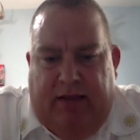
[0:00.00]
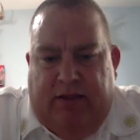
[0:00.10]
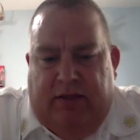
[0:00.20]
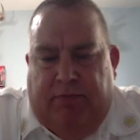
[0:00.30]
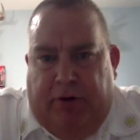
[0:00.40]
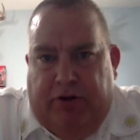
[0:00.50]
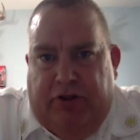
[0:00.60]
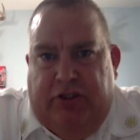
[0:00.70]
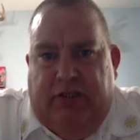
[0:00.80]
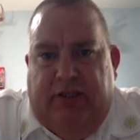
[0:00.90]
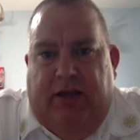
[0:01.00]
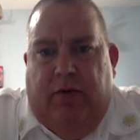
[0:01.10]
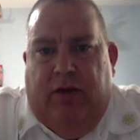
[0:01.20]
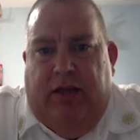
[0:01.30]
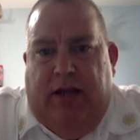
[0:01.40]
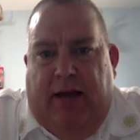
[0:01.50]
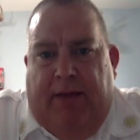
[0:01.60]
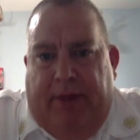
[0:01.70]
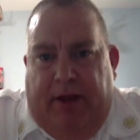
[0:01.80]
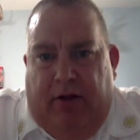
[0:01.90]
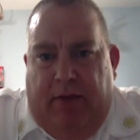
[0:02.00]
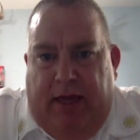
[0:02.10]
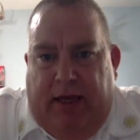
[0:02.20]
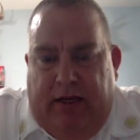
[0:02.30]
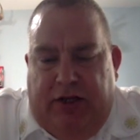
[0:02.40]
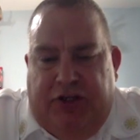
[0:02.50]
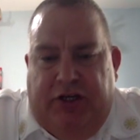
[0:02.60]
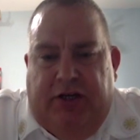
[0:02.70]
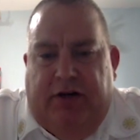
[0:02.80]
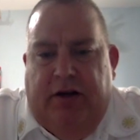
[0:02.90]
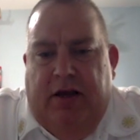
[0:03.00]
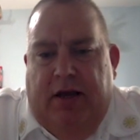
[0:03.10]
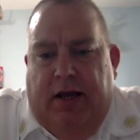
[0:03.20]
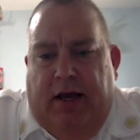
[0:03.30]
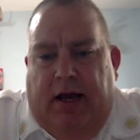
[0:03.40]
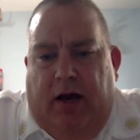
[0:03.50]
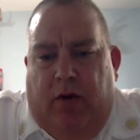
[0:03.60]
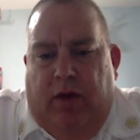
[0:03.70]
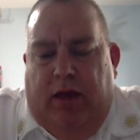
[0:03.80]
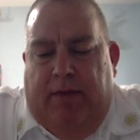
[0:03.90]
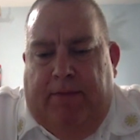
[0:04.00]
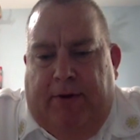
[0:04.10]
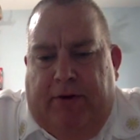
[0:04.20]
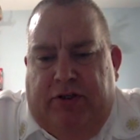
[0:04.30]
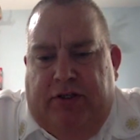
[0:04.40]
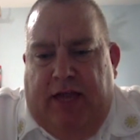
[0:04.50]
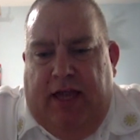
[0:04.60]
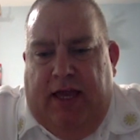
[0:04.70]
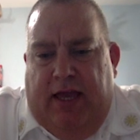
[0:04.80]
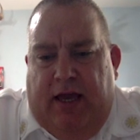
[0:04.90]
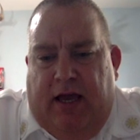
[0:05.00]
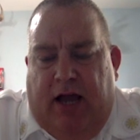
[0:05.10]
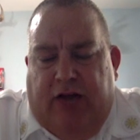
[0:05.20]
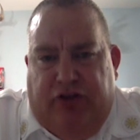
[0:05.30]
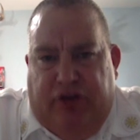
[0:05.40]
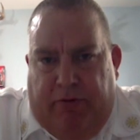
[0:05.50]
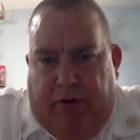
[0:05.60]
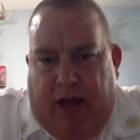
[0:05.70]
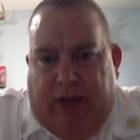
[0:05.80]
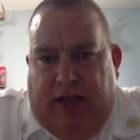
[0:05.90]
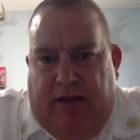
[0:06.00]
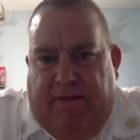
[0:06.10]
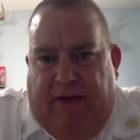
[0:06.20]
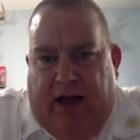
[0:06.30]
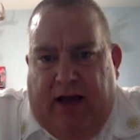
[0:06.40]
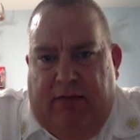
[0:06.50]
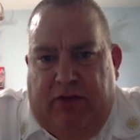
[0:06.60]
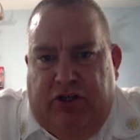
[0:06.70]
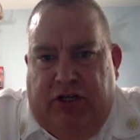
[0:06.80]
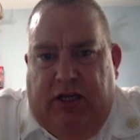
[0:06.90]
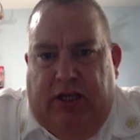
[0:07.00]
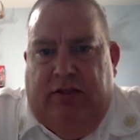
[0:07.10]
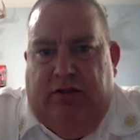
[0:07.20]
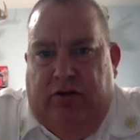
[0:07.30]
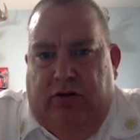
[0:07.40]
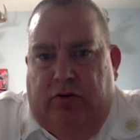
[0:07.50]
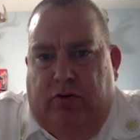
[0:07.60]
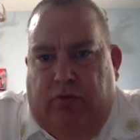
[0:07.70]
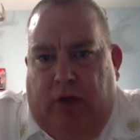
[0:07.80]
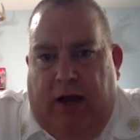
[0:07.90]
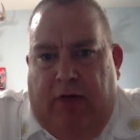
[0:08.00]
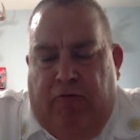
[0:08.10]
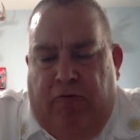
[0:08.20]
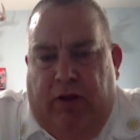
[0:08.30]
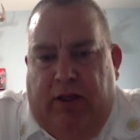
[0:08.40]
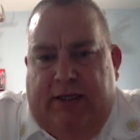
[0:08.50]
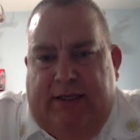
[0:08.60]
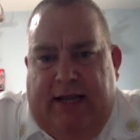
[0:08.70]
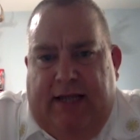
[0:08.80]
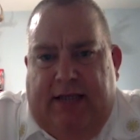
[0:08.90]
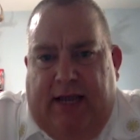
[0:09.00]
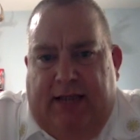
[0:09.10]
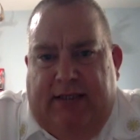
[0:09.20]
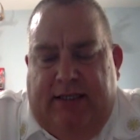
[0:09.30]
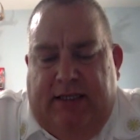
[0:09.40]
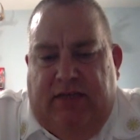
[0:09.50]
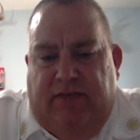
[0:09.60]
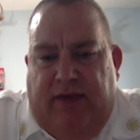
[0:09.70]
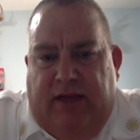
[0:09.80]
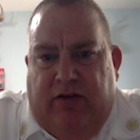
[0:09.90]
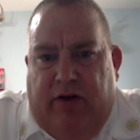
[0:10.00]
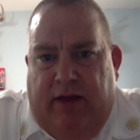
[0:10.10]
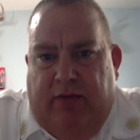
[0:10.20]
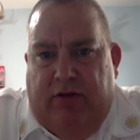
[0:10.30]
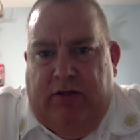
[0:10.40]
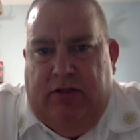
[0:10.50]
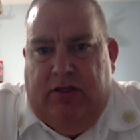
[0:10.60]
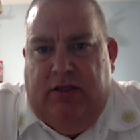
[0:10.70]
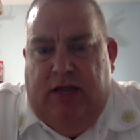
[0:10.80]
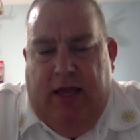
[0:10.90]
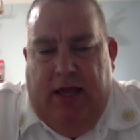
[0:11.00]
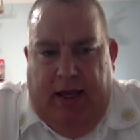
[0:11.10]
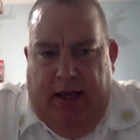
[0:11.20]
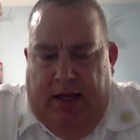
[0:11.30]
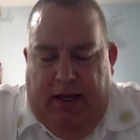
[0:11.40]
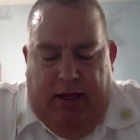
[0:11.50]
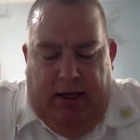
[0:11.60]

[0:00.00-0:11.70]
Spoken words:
some purchases that we did not plan on making this year. We purchased a hydrogen peroxide fogging machine to really sanitize and disinfect our ambulances. Yep.